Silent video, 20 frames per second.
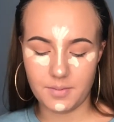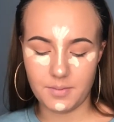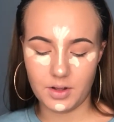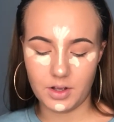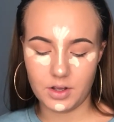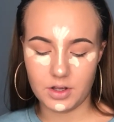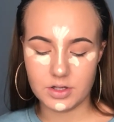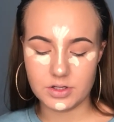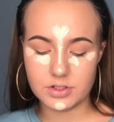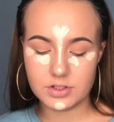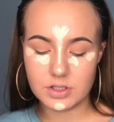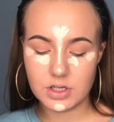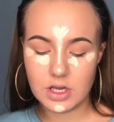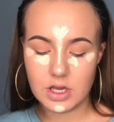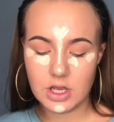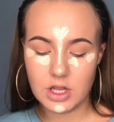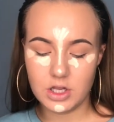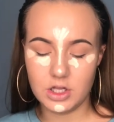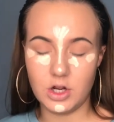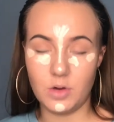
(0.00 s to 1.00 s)
because
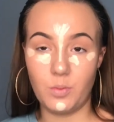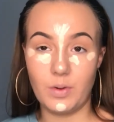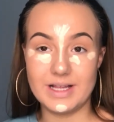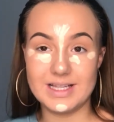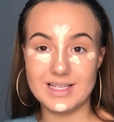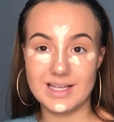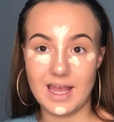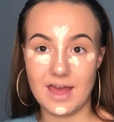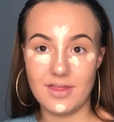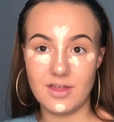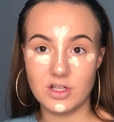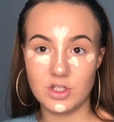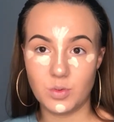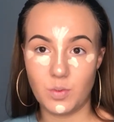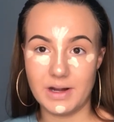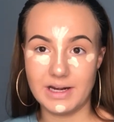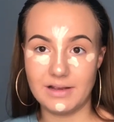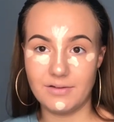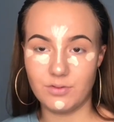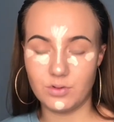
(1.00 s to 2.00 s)
you know, we're together
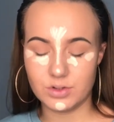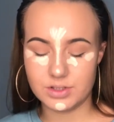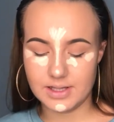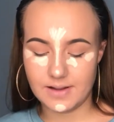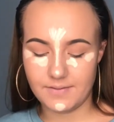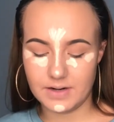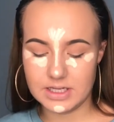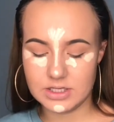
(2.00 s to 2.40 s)
24/7.